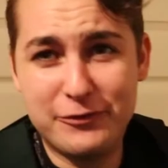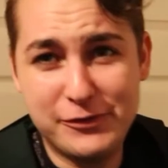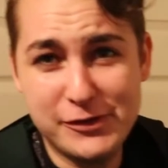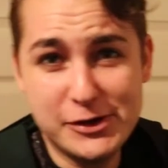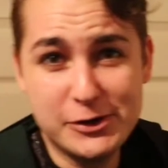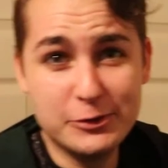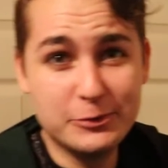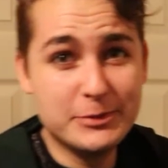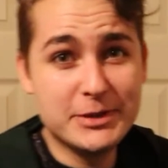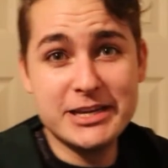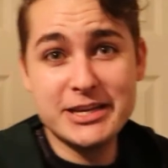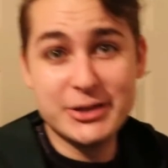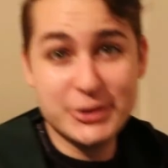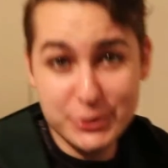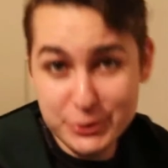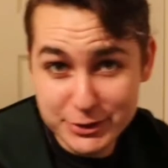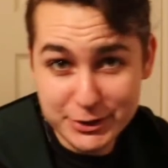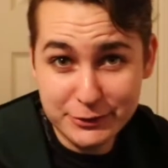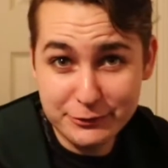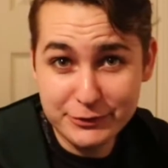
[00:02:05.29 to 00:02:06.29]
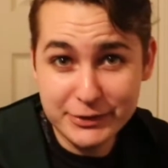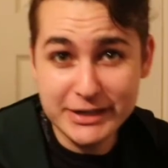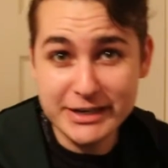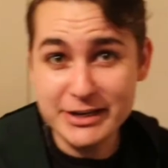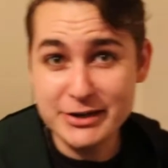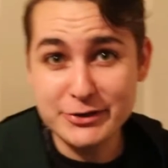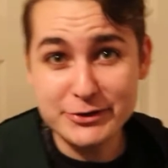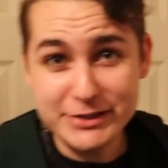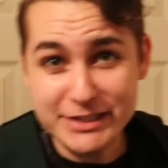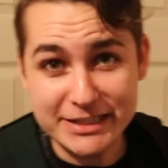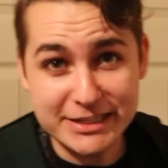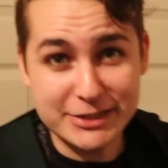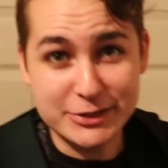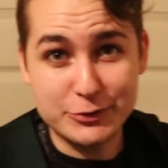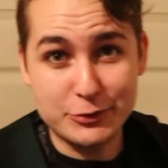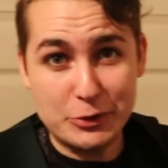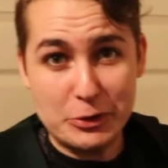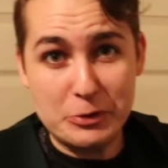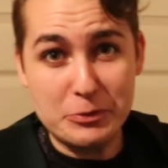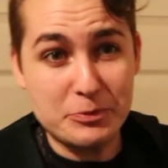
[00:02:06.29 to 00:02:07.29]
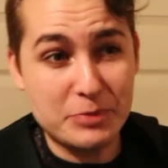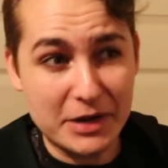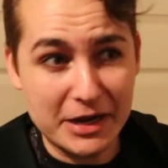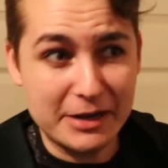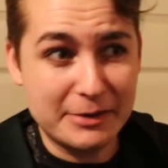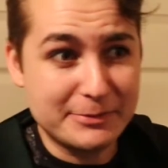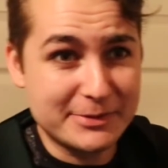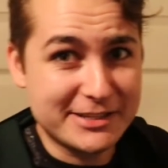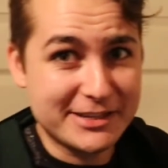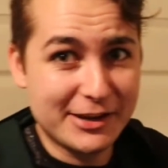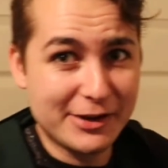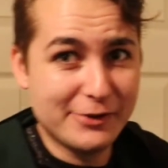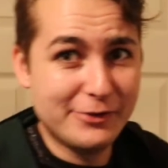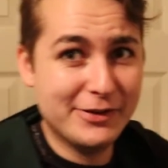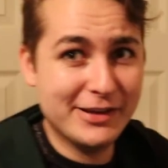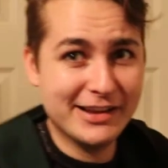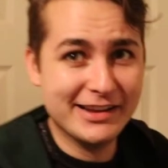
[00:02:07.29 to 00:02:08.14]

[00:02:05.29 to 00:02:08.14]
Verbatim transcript: film YouTube videos in his room by himself?